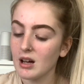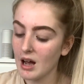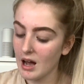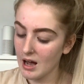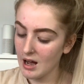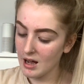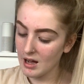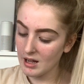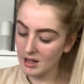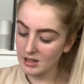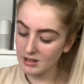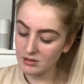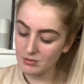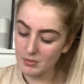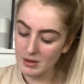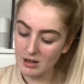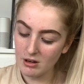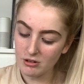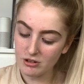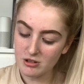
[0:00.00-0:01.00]
And we
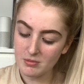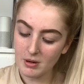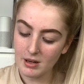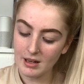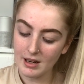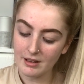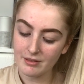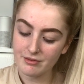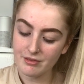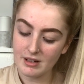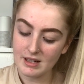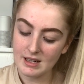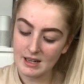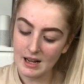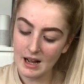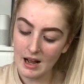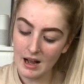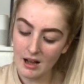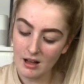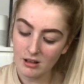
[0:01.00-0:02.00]
learned about like Frida
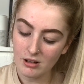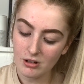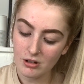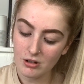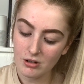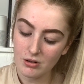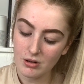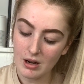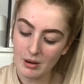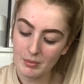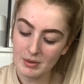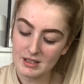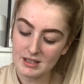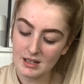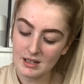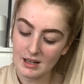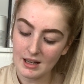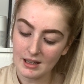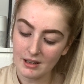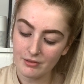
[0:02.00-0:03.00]
Kahlo, and we did
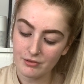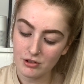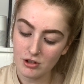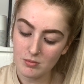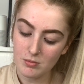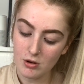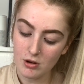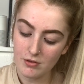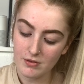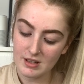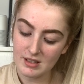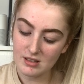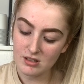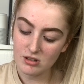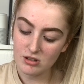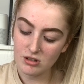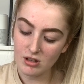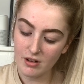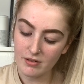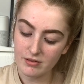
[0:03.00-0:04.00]
like a few movies and
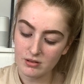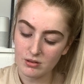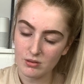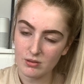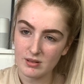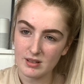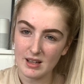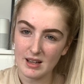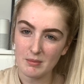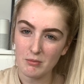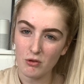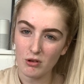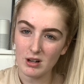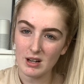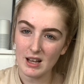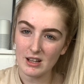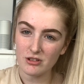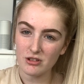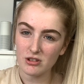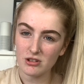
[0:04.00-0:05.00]
stuff, so it was like more
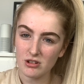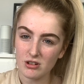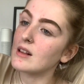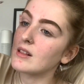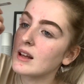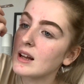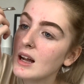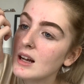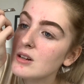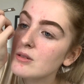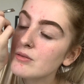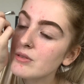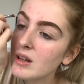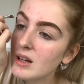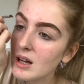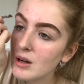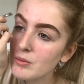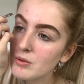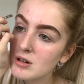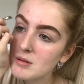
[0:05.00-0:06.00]
literature. And like, I don't think I
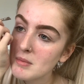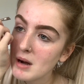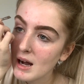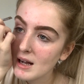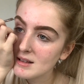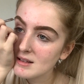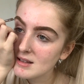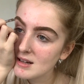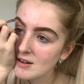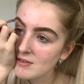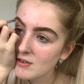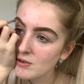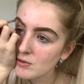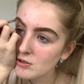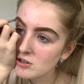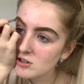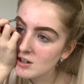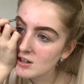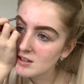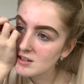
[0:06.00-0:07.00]
would have minded if it was
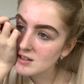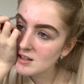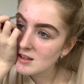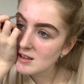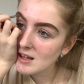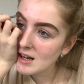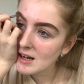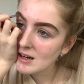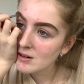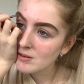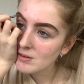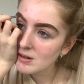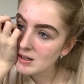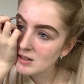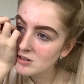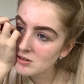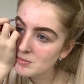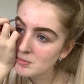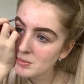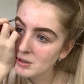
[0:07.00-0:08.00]
just the
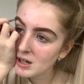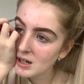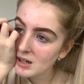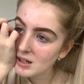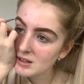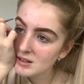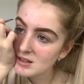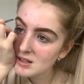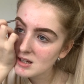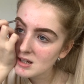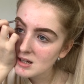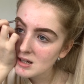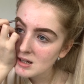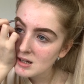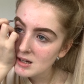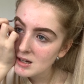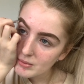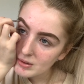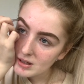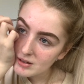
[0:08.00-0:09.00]
language, but
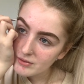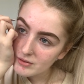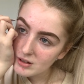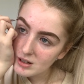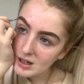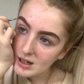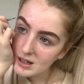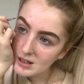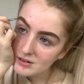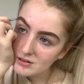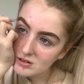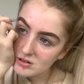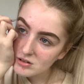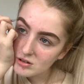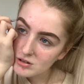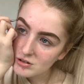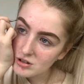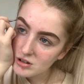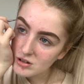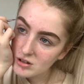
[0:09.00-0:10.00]
whenever I had to start
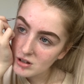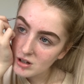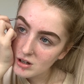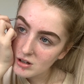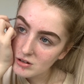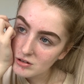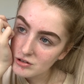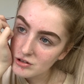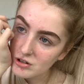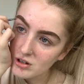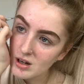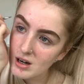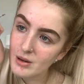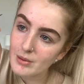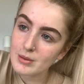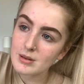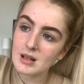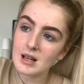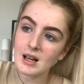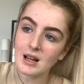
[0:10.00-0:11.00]
doing the culture, I
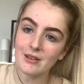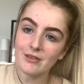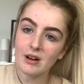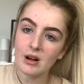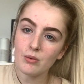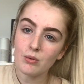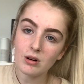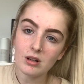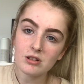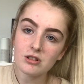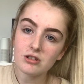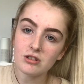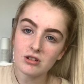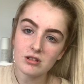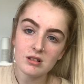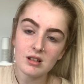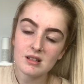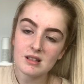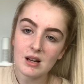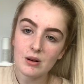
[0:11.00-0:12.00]
was like, if I wanted to do
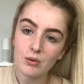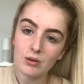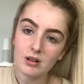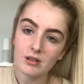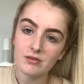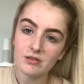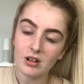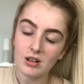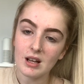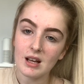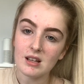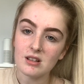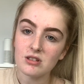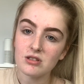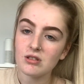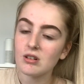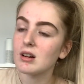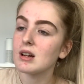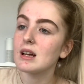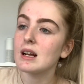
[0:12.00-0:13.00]
this, I would have done
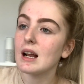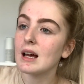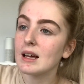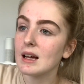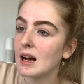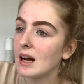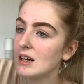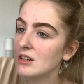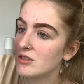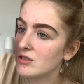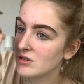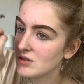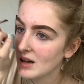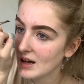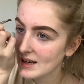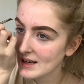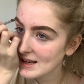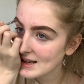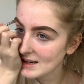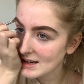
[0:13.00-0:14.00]
history. Like, I
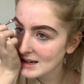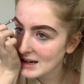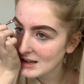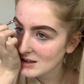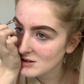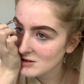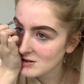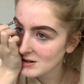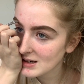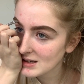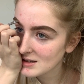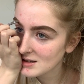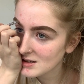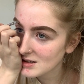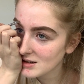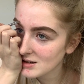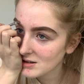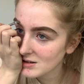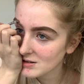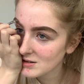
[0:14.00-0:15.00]
hated history in
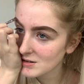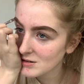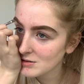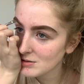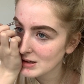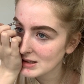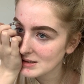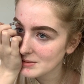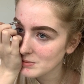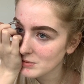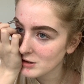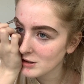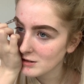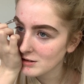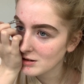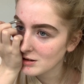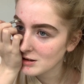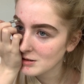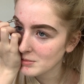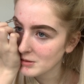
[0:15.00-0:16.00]
school, so I didn't want to
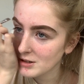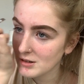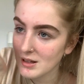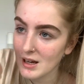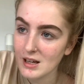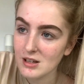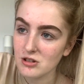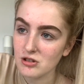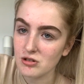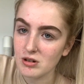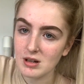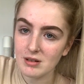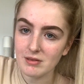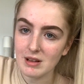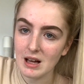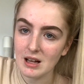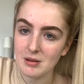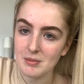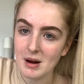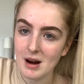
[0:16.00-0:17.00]
learn about the history of
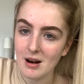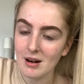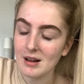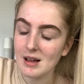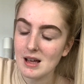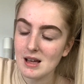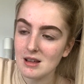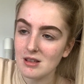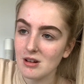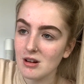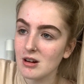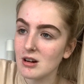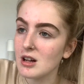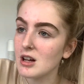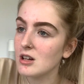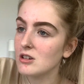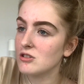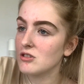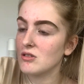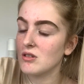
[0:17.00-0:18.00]
Latin America either.
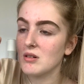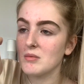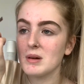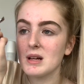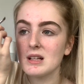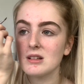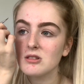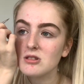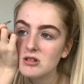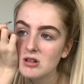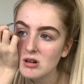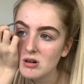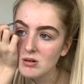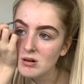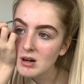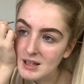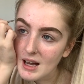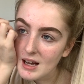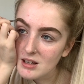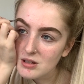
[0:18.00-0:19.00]
Do you know what I mean? So
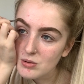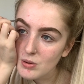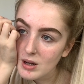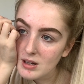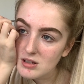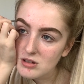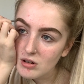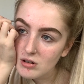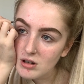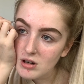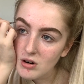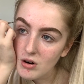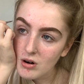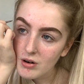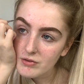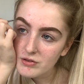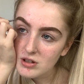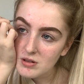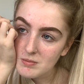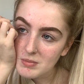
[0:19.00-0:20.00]
yeah, so I started off
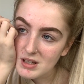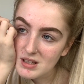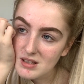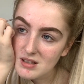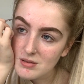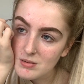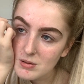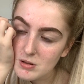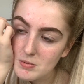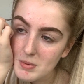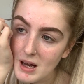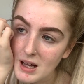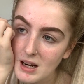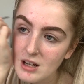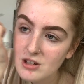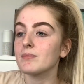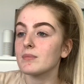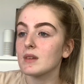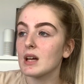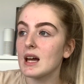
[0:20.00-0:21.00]
doing business with Spanish
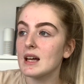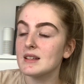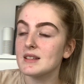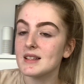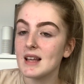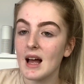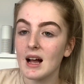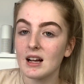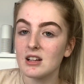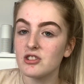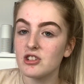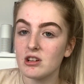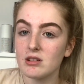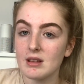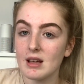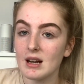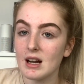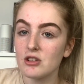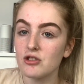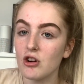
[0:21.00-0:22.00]
in second year, then
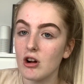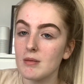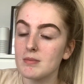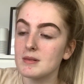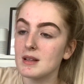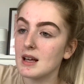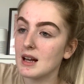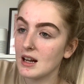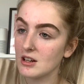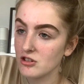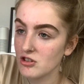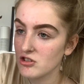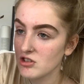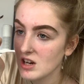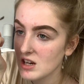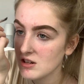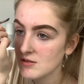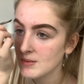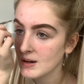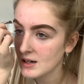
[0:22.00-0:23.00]
I dropped it and I just
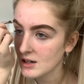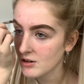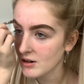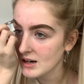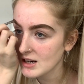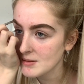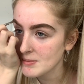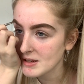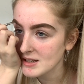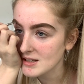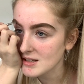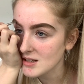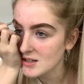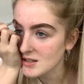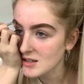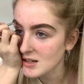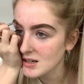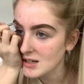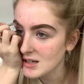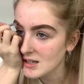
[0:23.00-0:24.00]
changed my degree to business
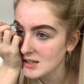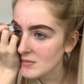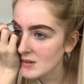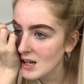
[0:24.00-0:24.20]
studies.